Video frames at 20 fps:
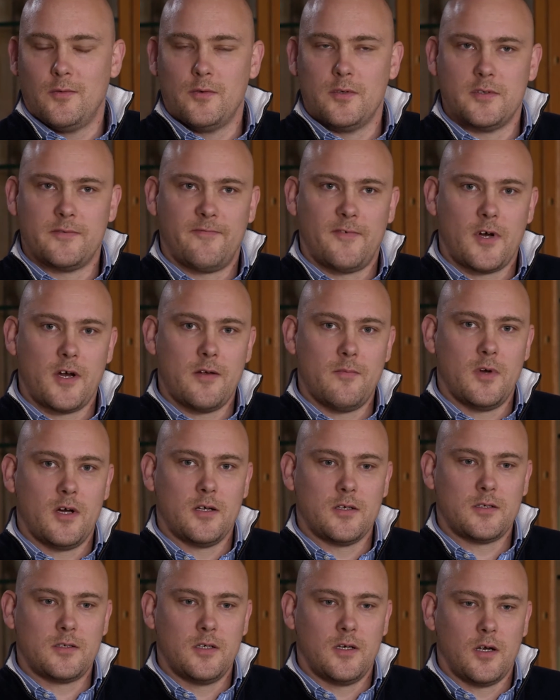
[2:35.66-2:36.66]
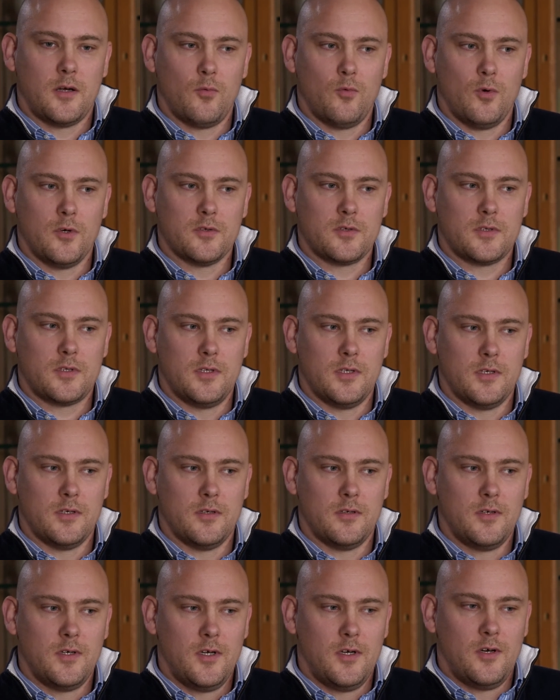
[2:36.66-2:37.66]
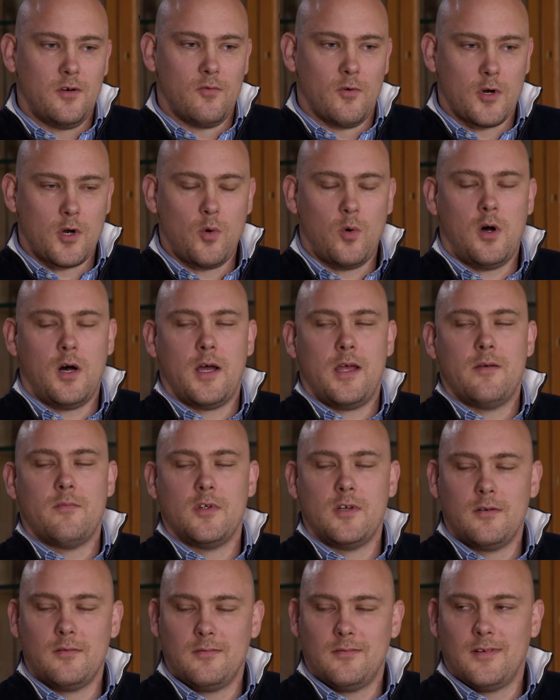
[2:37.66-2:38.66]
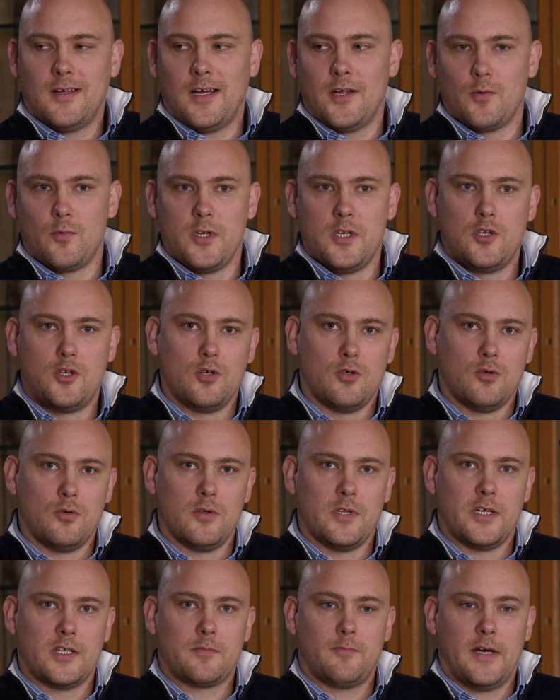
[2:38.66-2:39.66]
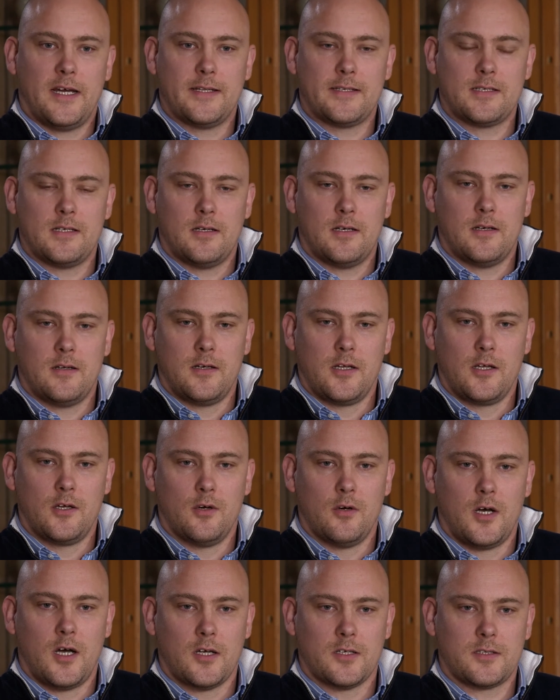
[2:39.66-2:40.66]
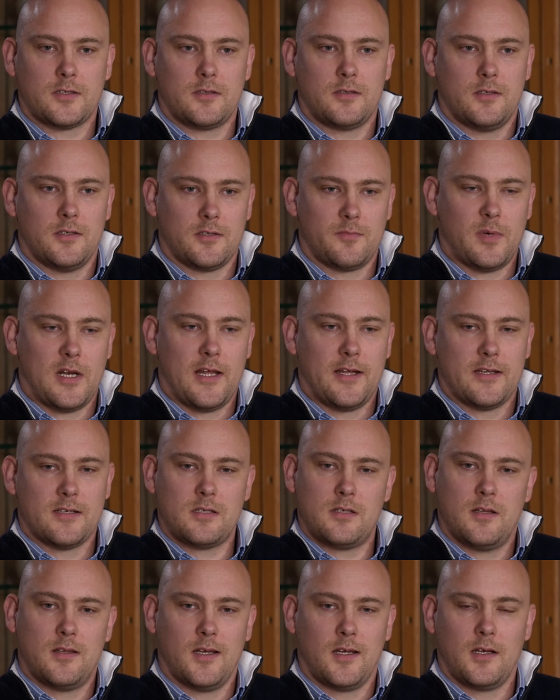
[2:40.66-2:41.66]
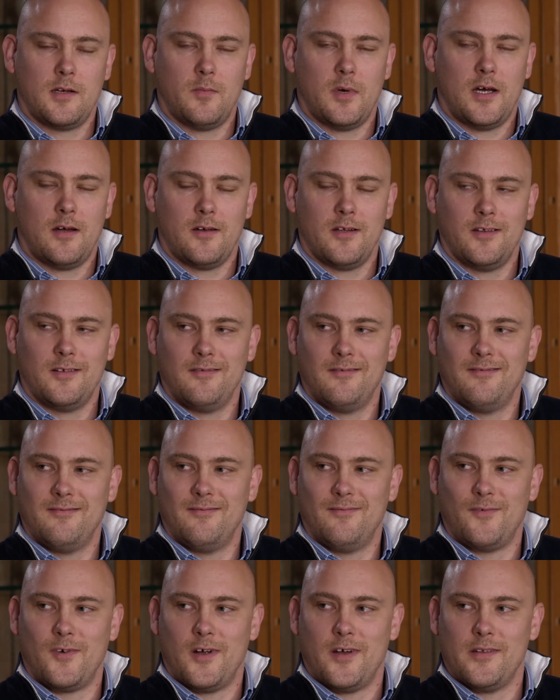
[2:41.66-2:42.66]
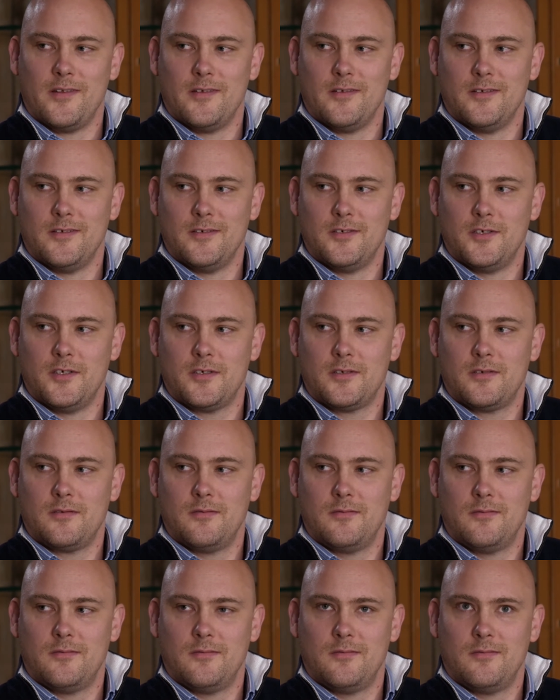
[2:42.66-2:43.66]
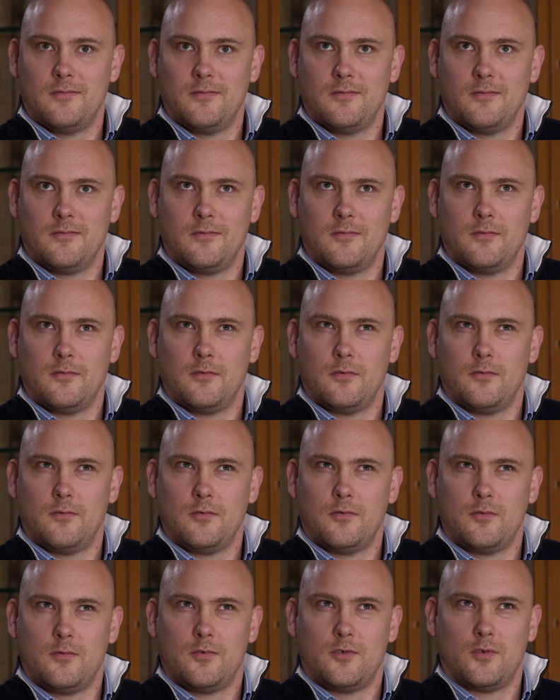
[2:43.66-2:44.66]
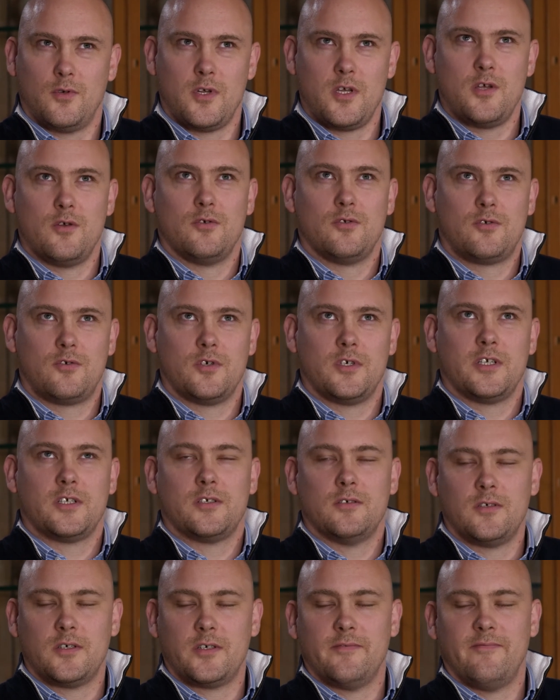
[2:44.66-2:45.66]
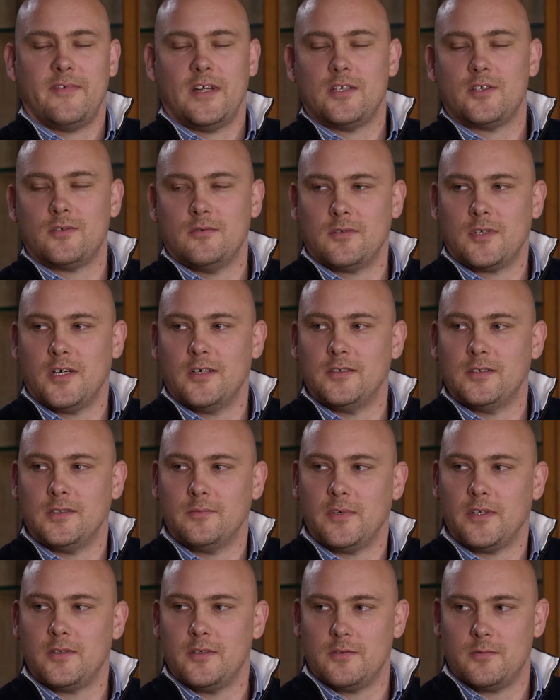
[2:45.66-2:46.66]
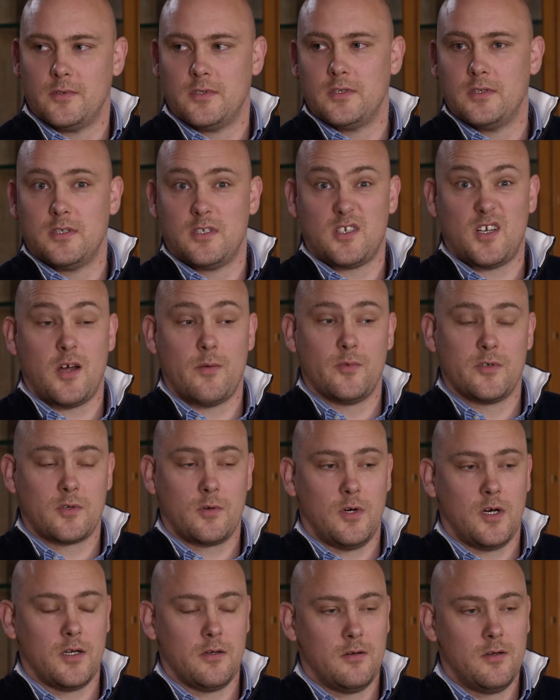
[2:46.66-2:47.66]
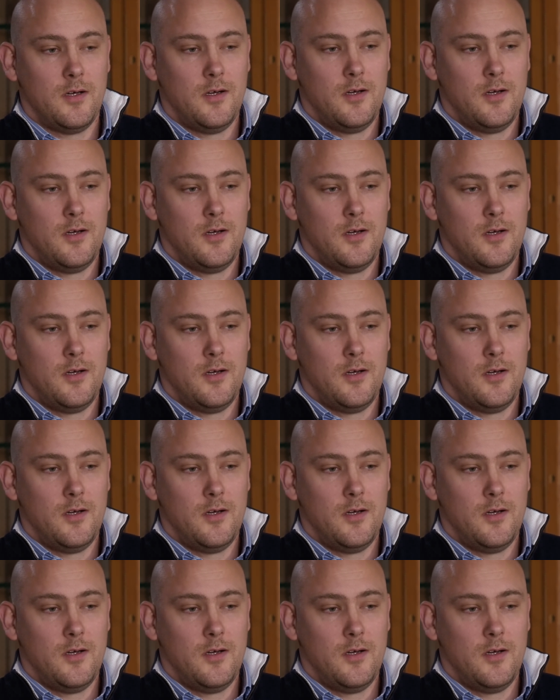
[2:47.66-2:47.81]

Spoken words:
It was very much, you know, what's the requirement? How do we do this better? And he got us as players to think about it rather than just sort of use traditional and conventional coaching methods, which at the time was quite